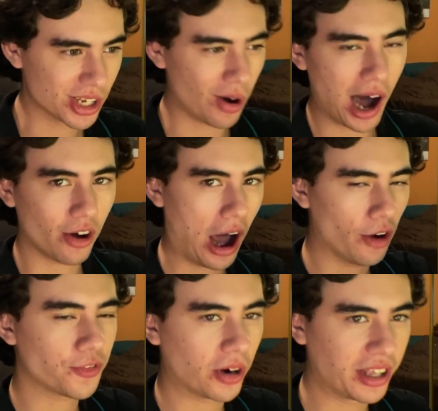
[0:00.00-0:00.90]
I'll
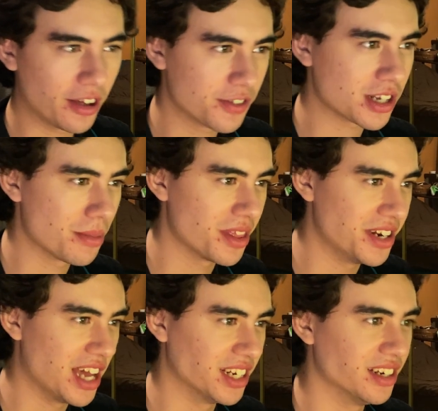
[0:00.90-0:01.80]
forgive some of the
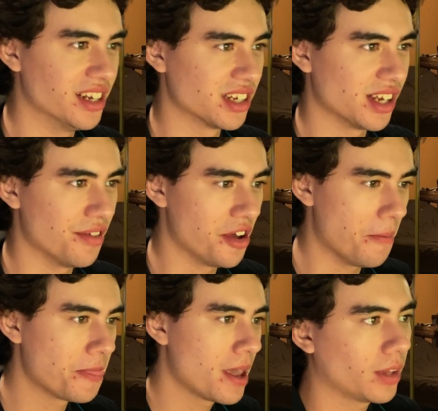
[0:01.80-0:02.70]
datedness of it.
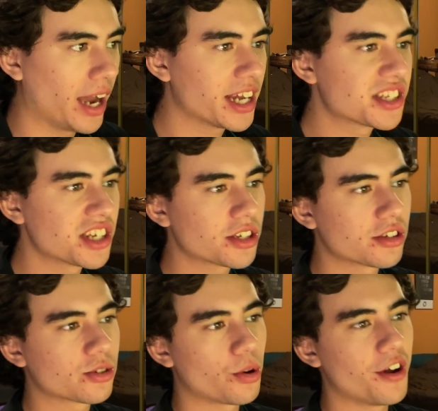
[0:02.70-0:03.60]
I guess this is
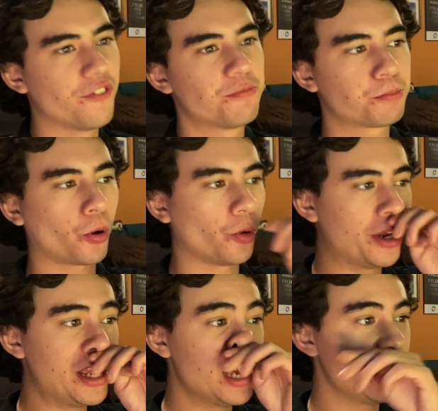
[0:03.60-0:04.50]
sort of
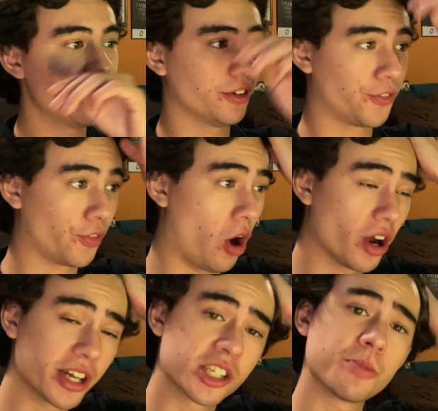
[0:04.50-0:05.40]
pre-frog
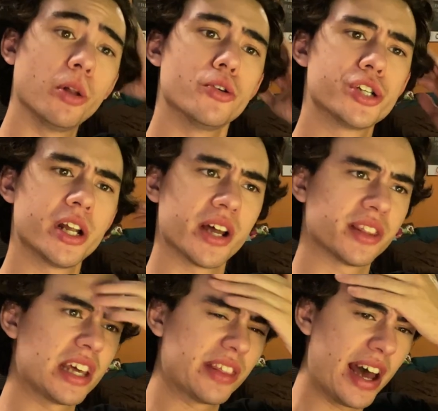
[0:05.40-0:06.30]
explosion. I
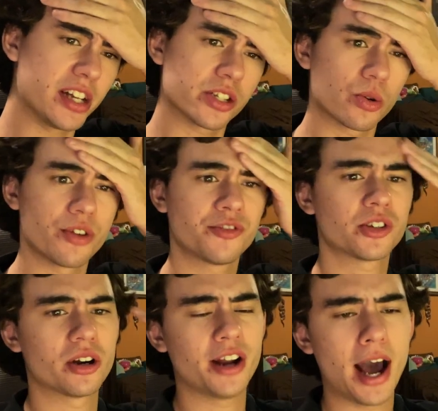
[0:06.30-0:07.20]
think that sort of
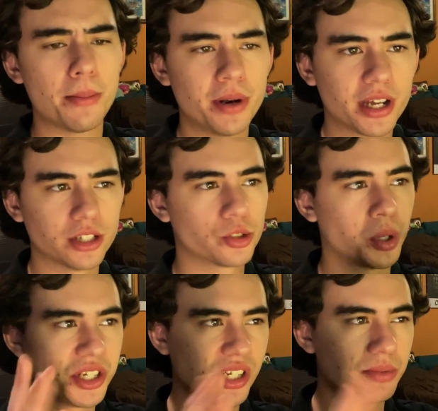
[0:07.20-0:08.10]
started happening in
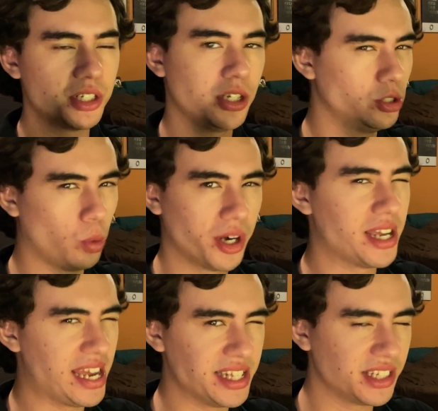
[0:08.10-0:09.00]
2017,
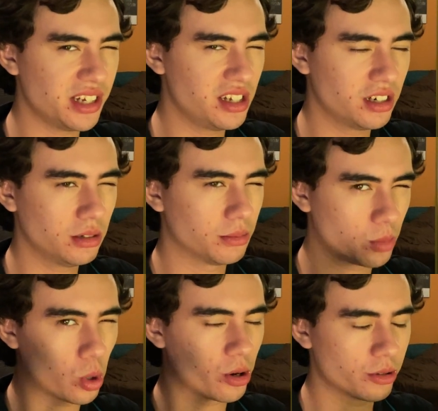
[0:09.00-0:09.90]
2018,
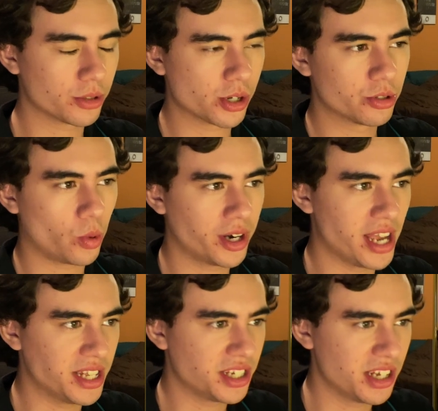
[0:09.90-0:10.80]
more so
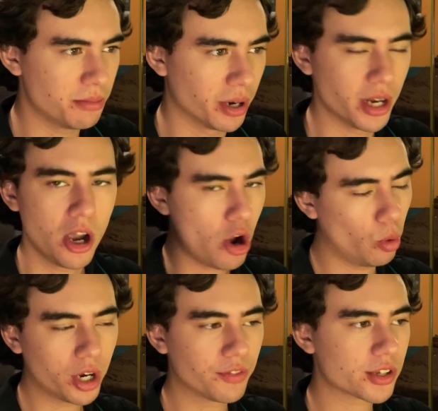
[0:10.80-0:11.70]
2018, but we'll
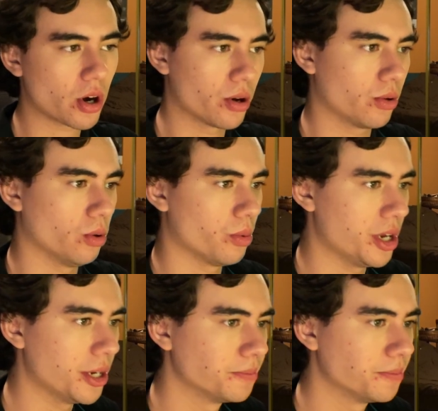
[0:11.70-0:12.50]
give this article a read.